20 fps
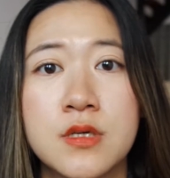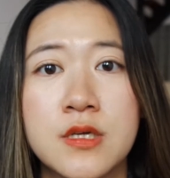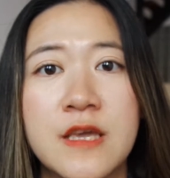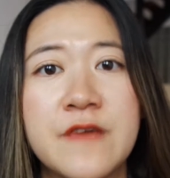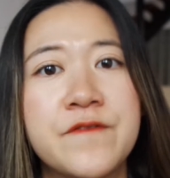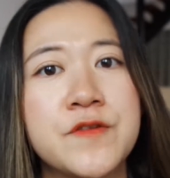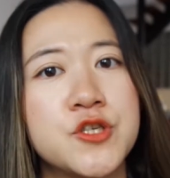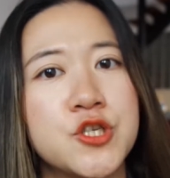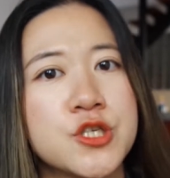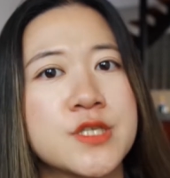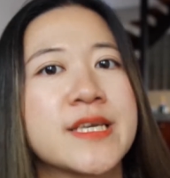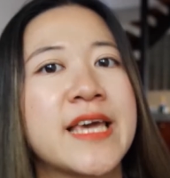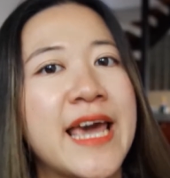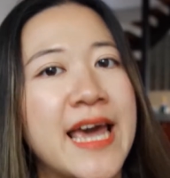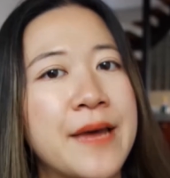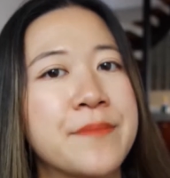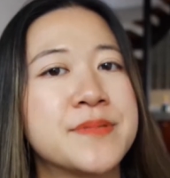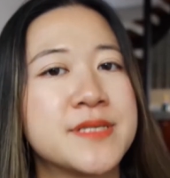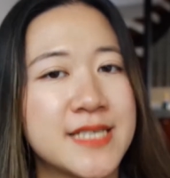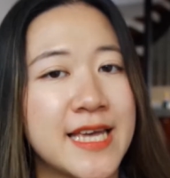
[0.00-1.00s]
if you just
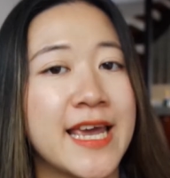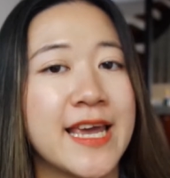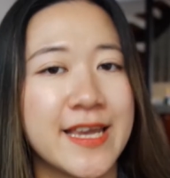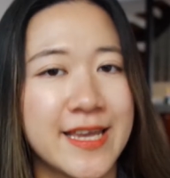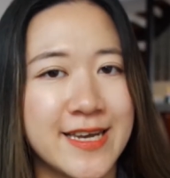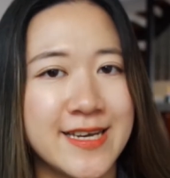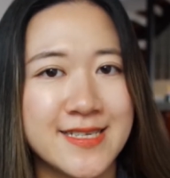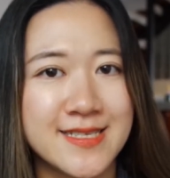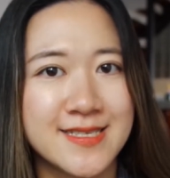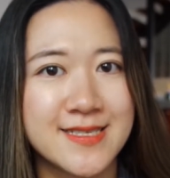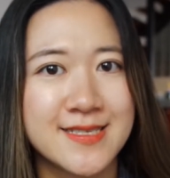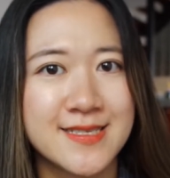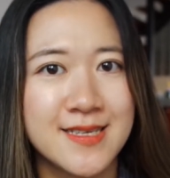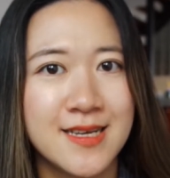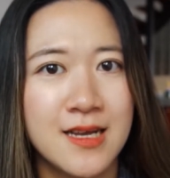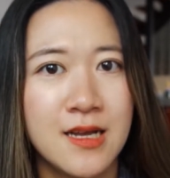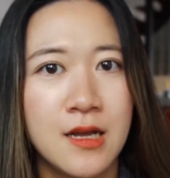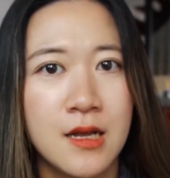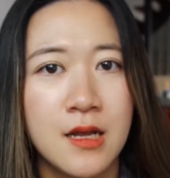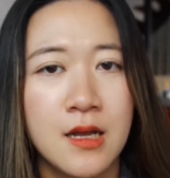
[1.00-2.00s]
kept saying yes.
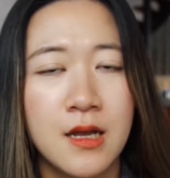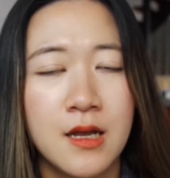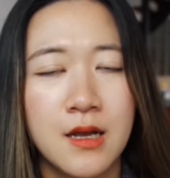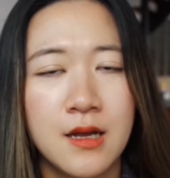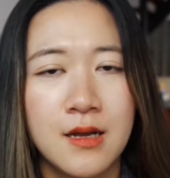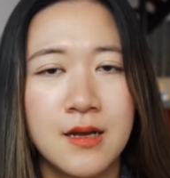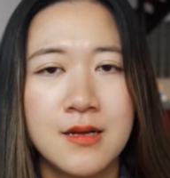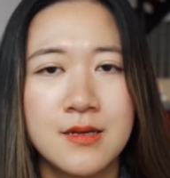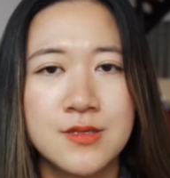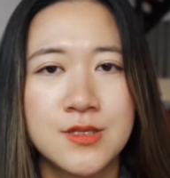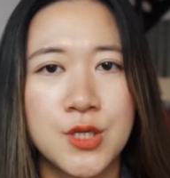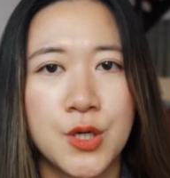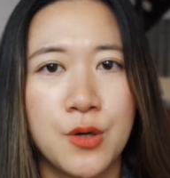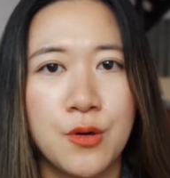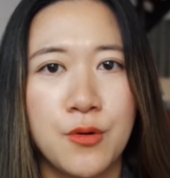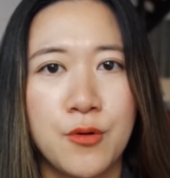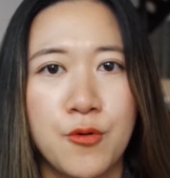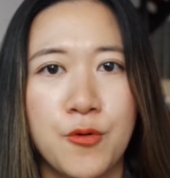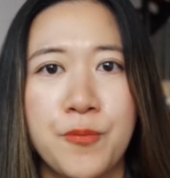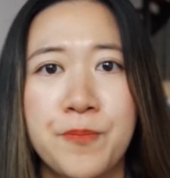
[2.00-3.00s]

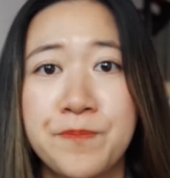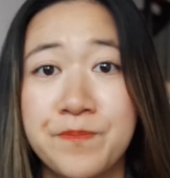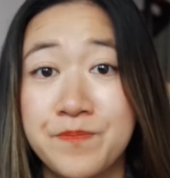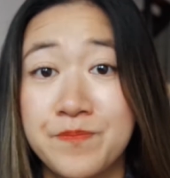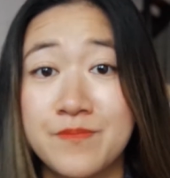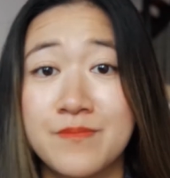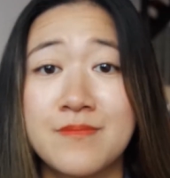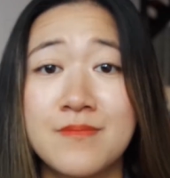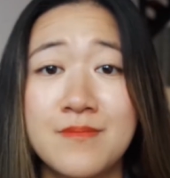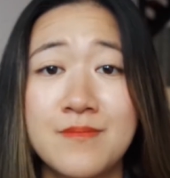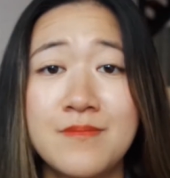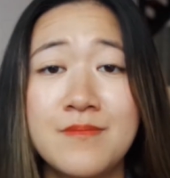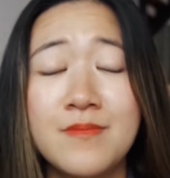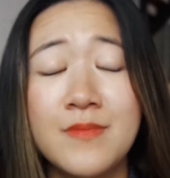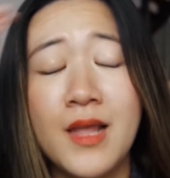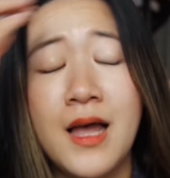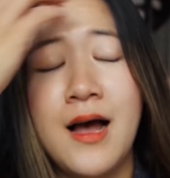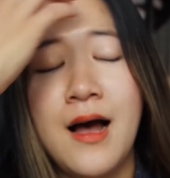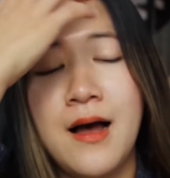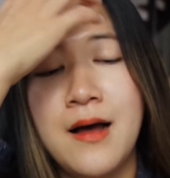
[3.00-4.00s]
So
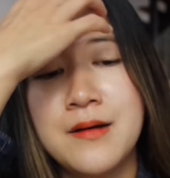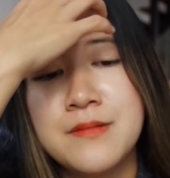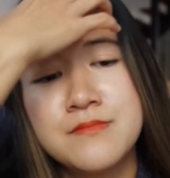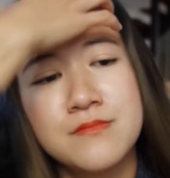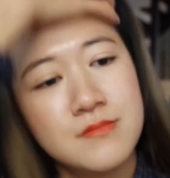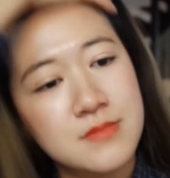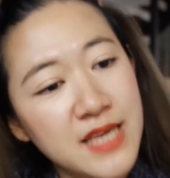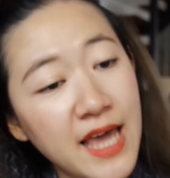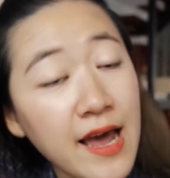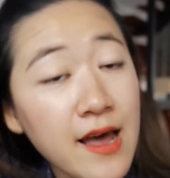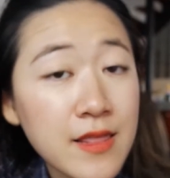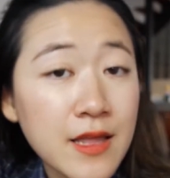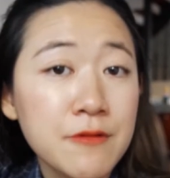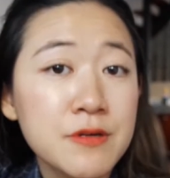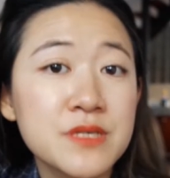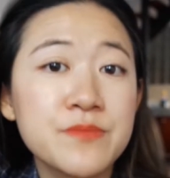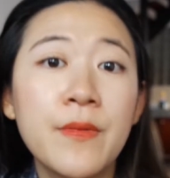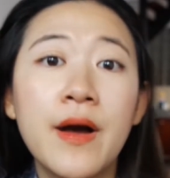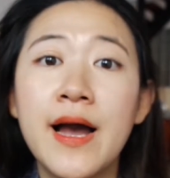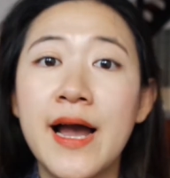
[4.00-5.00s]
yeah, that
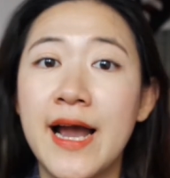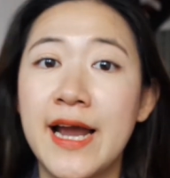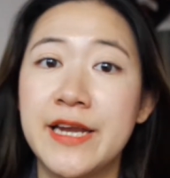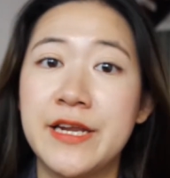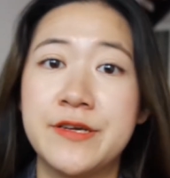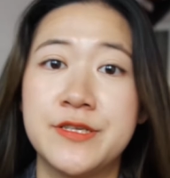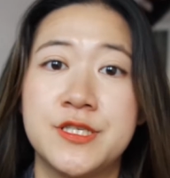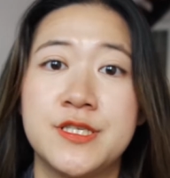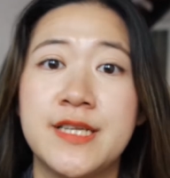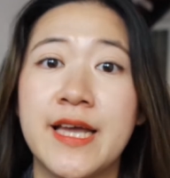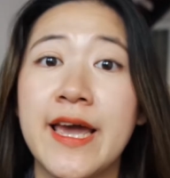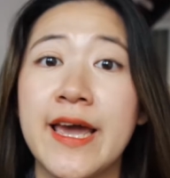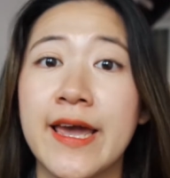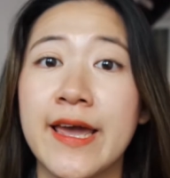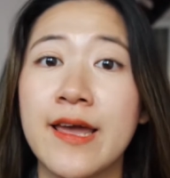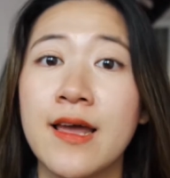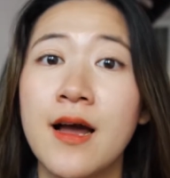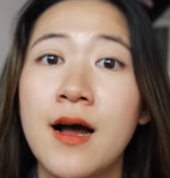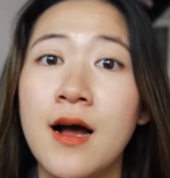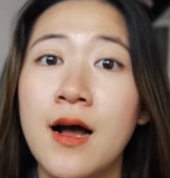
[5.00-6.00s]
was my idea
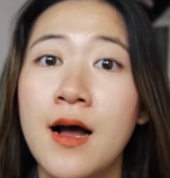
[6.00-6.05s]
today.